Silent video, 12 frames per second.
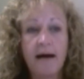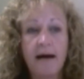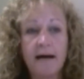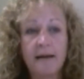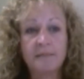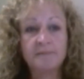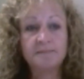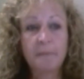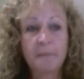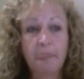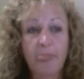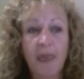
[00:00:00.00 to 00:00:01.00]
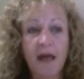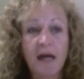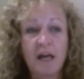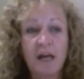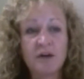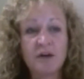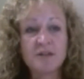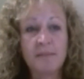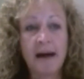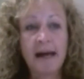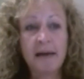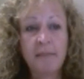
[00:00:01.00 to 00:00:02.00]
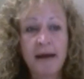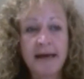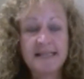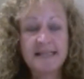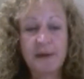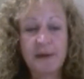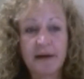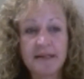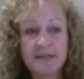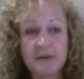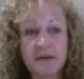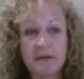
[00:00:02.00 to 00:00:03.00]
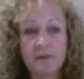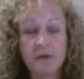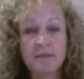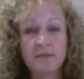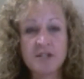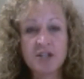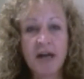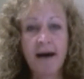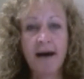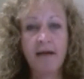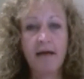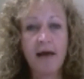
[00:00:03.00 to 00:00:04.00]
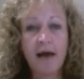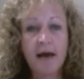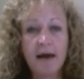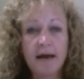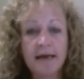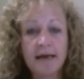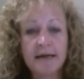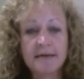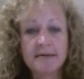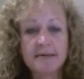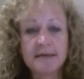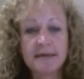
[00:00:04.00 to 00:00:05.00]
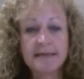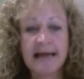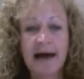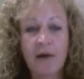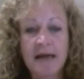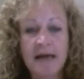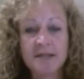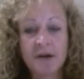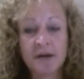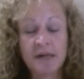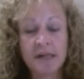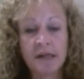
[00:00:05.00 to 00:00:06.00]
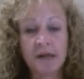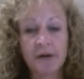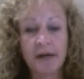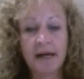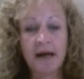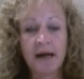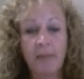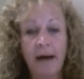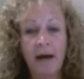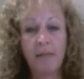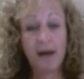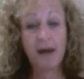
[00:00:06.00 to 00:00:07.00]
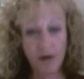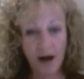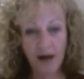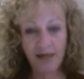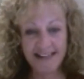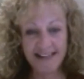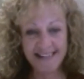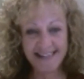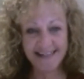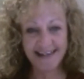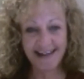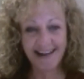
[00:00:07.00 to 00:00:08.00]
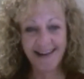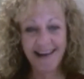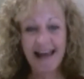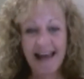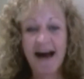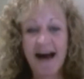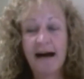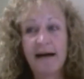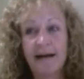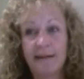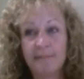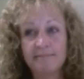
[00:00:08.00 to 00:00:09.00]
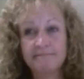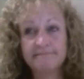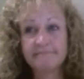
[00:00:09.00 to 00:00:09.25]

Um, so my experience with Michelle is how I started learning about my own authenticity, um,